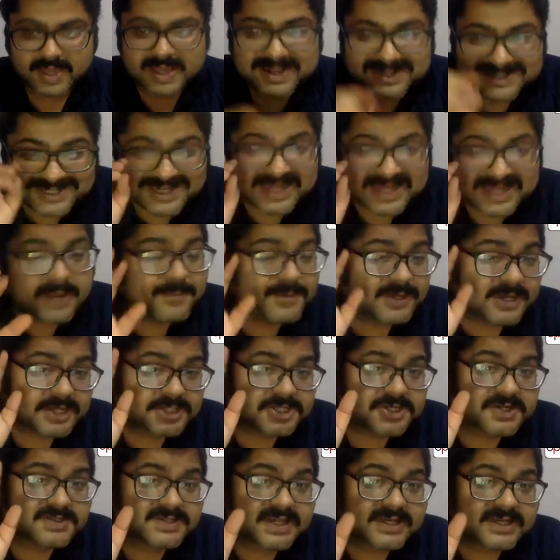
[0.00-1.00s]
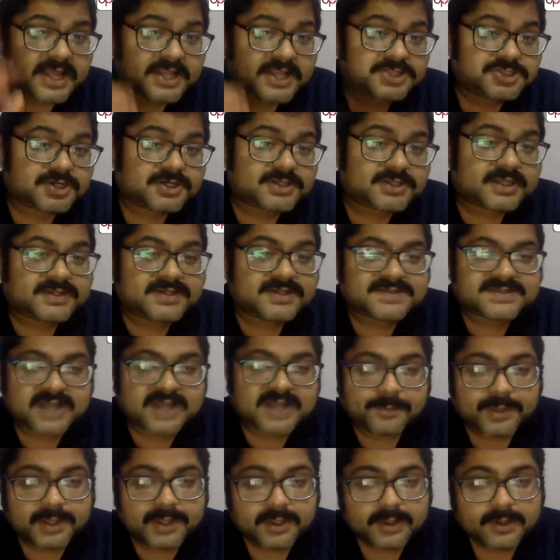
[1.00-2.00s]
Delimitation is a danger that is
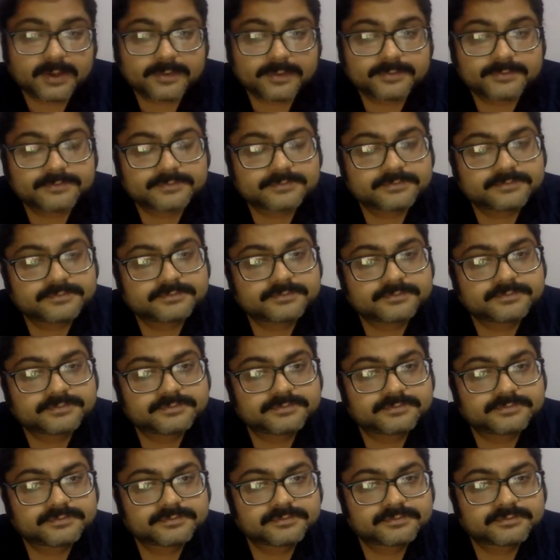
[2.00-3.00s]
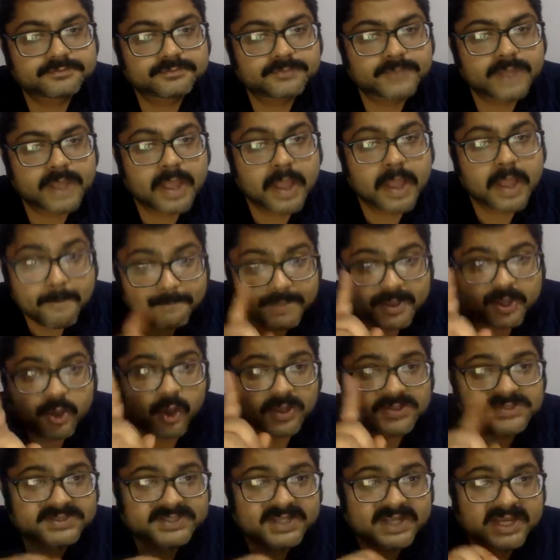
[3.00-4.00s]
coming
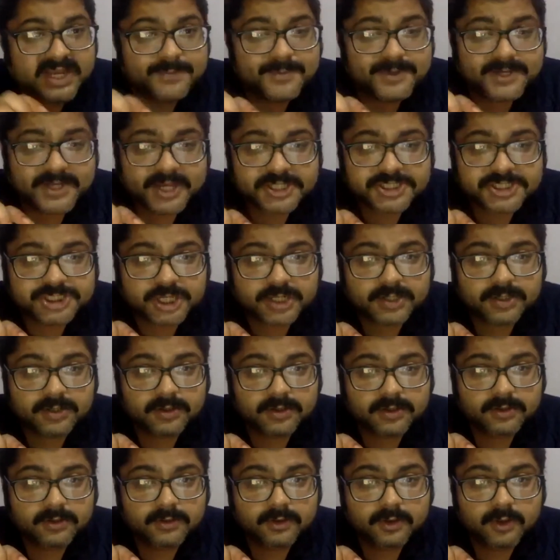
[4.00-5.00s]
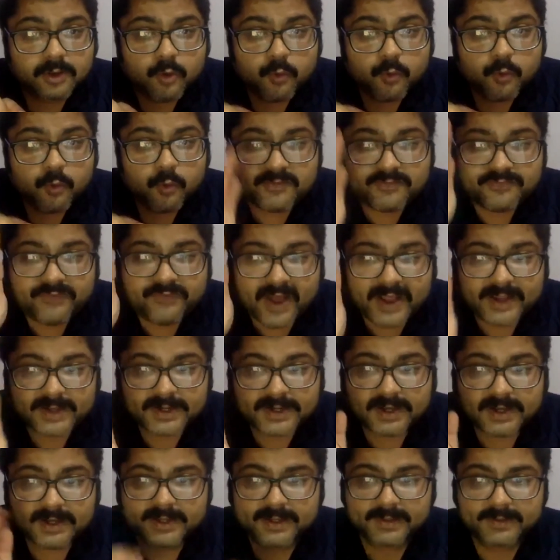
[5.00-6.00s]
because delimitation will
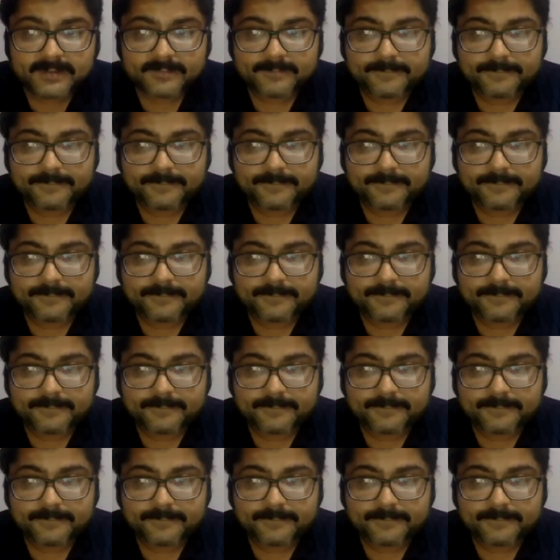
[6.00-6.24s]
finally